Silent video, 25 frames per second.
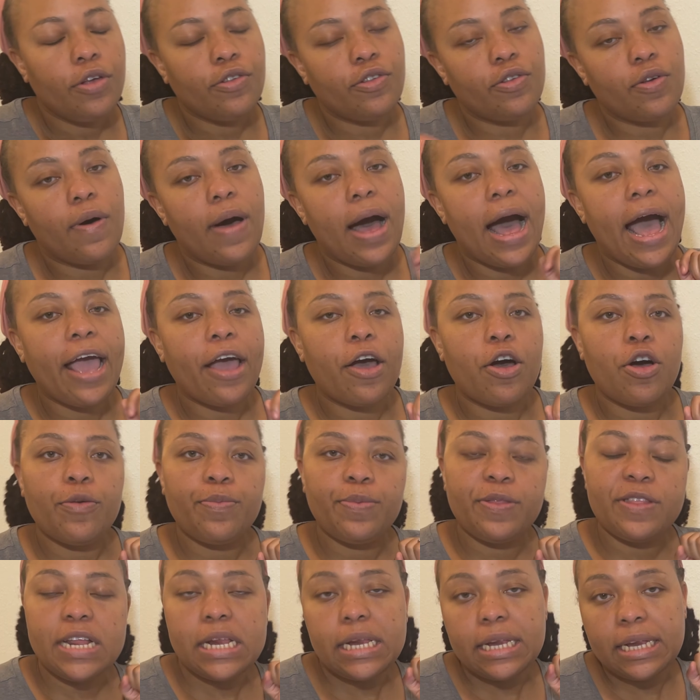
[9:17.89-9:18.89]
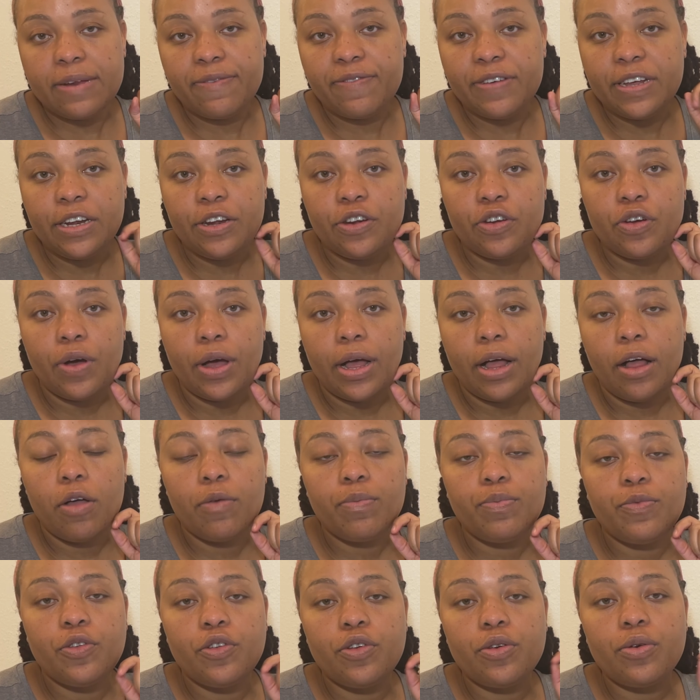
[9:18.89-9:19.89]
So I hope this video
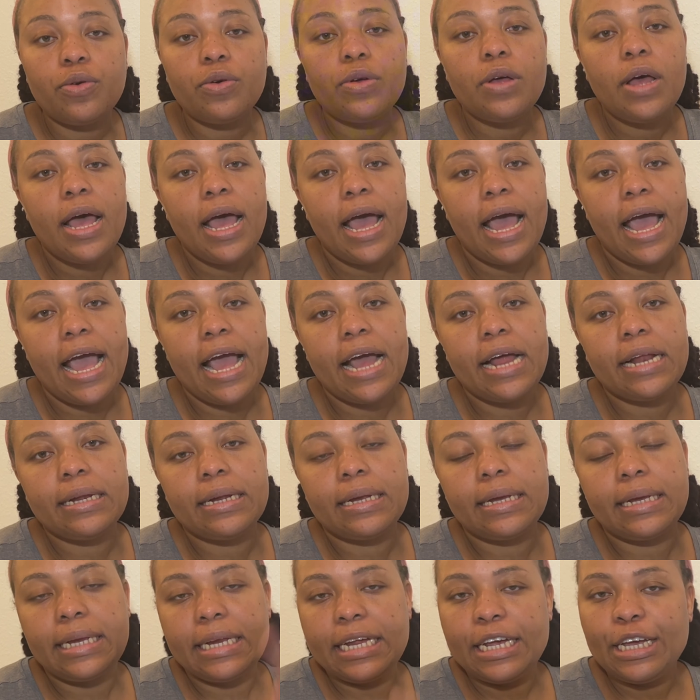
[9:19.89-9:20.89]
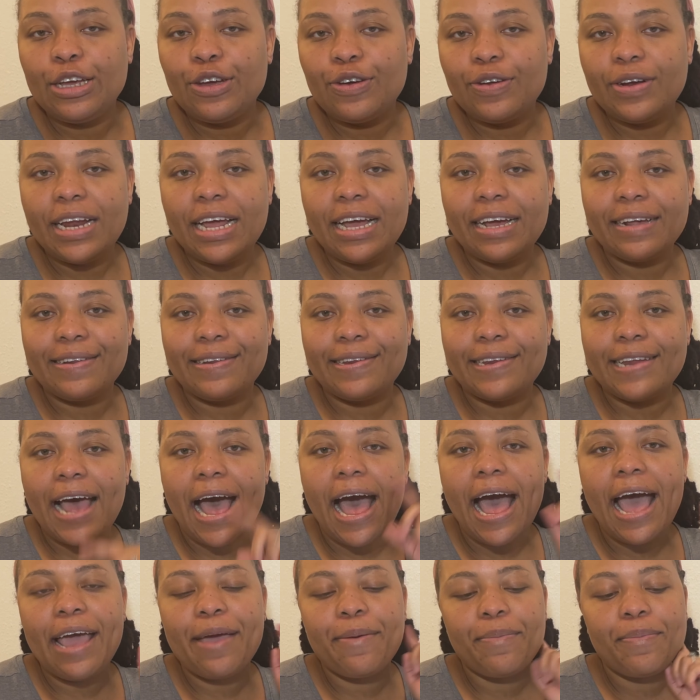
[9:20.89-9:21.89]
helped you, and see you next
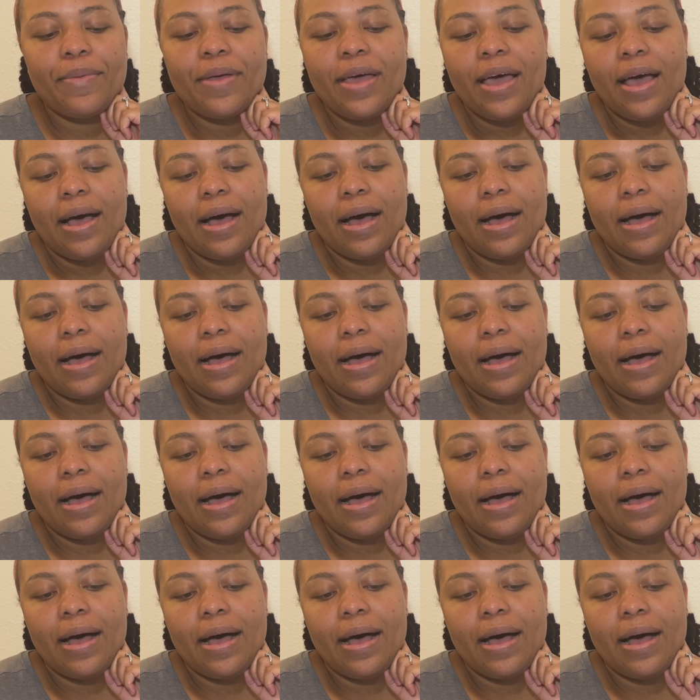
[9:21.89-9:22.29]
time.